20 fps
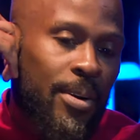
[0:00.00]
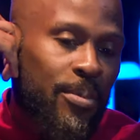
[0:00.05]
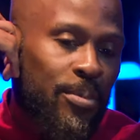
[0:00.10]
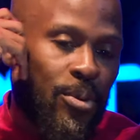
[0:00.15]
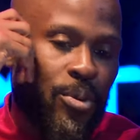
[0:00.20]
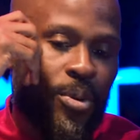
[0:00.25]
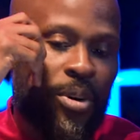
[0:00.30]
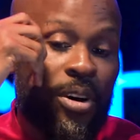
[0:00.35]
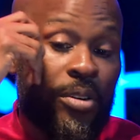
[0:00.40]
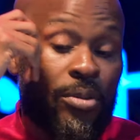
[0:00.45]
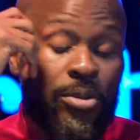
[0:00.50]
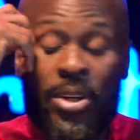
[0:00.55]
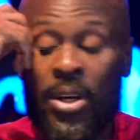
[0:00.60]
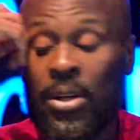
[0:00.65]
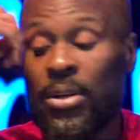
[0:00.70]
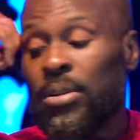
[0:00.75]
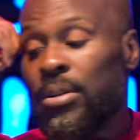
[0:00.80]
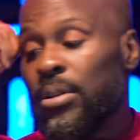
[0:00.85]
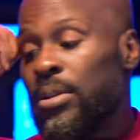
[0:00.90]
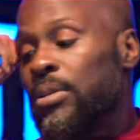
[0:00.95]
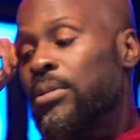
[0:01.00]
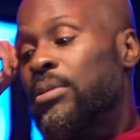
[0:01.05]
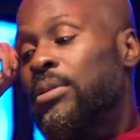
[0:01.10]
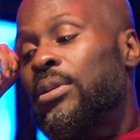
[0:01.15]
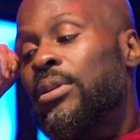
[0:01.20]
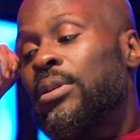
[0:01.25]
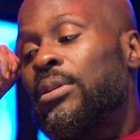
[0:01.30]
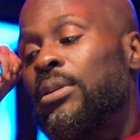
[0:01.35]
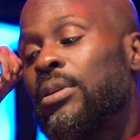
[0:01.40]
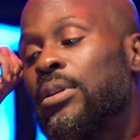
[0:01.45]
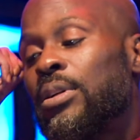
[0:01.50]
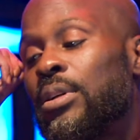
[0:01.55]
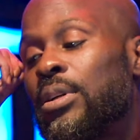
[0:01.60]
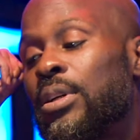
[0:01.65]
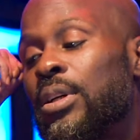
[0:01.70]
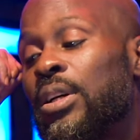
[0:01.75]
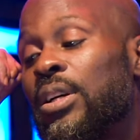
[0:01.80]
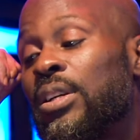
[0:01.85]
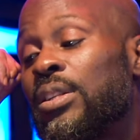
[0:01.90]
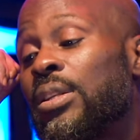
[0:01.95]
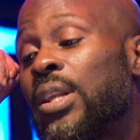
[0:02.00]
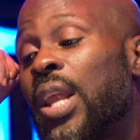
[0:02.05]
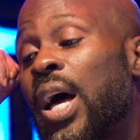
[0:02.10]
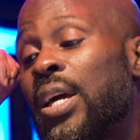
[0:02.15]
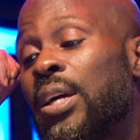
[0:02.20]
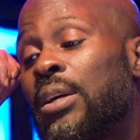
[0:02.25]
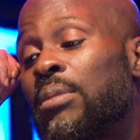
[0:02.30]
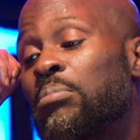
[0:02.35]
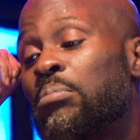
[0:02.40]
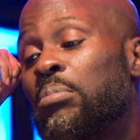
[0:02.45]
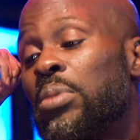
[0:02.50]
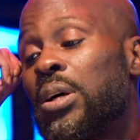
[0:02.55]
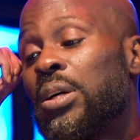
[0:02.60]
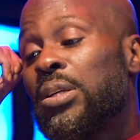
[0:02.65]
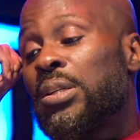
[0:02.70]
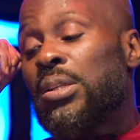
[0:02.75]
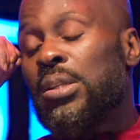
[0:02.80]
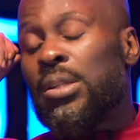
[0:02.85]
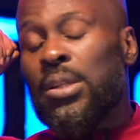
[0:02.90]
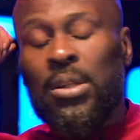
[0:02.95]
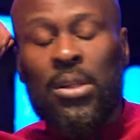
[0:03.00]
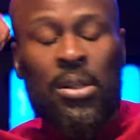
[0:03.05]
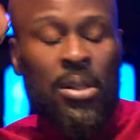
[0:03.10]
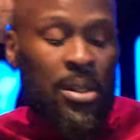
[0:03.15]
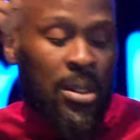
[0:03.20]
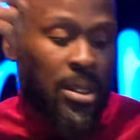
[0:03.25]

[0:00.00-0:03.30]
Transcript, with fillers: Pull one earphone, it's lacking bass.